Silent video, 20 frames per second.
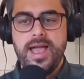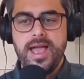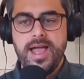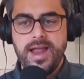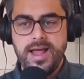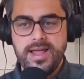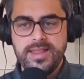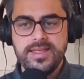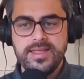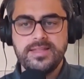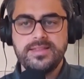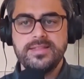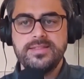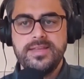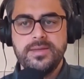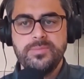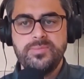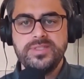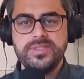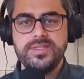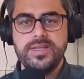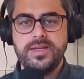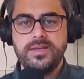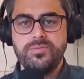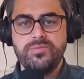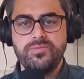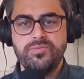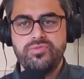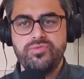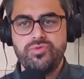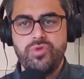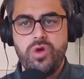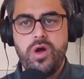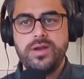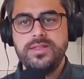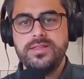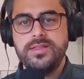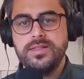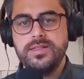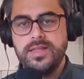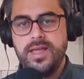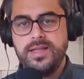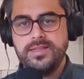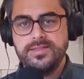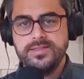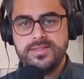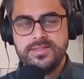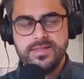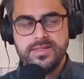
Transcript: And I think the tip is like broaden the lens